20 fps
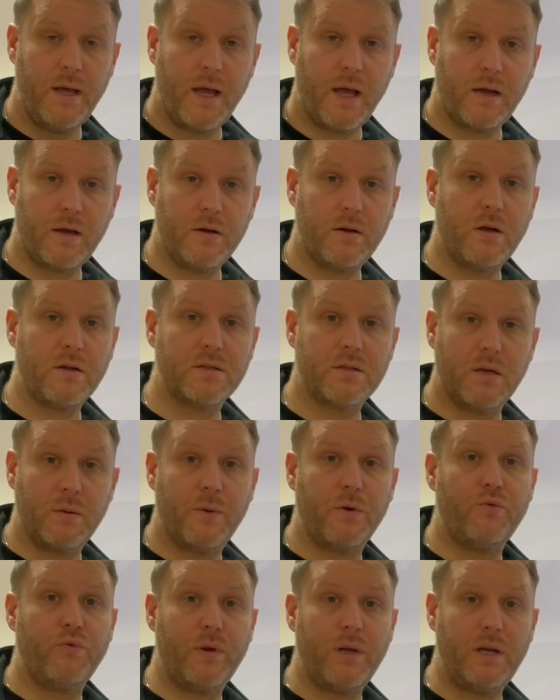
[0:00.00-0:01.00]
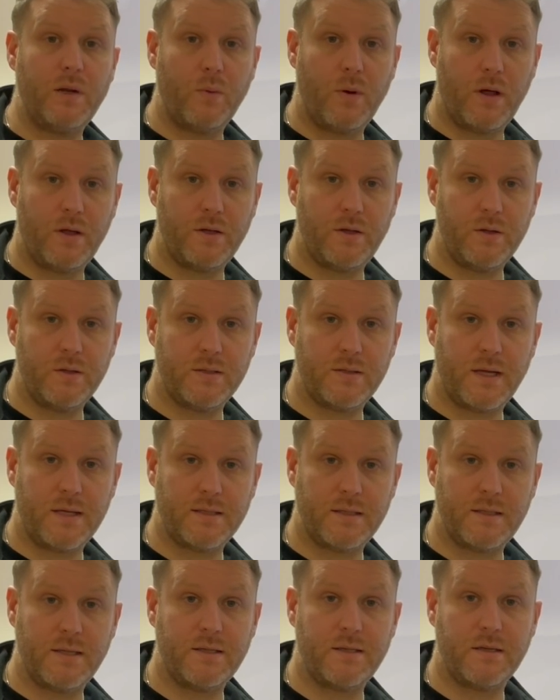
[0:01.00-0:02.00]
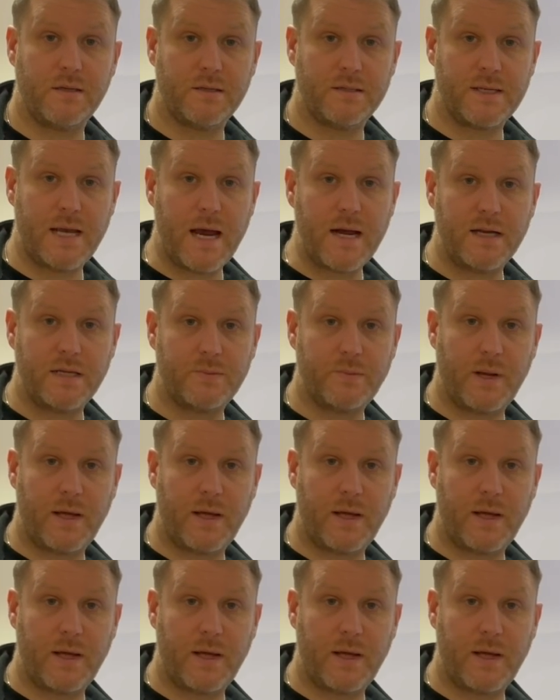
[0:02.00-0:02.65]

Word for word: and could also be really well used as a digital signage